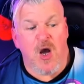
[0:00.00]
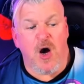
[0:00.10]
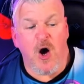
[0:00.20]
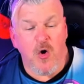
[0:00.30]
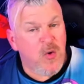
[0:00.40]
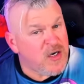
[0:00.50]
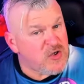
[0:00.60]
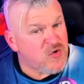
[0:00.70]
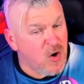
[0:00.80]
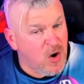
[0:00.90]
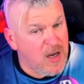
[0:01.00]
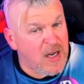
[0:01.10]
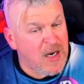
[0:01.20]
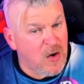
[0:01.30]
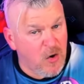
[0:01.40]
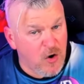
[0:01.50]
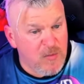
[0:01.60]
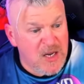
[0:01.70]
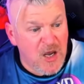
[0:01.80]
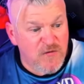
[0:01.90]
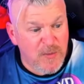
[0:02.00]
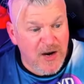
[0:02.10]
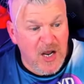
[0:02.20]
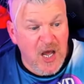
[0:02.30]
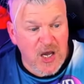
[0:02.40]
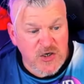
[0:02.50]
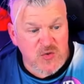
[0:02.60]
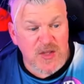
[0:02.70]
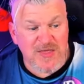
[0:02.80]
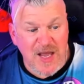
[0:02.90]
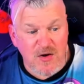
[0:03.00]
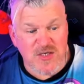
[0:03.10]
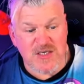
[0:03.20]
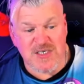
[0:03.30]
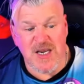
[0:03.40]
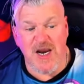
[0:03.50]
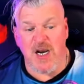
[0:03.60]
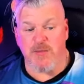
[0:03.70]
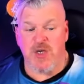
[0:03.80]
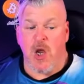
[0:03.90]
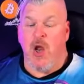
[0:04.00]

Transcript: already drawing an army of about one hundred thousand signups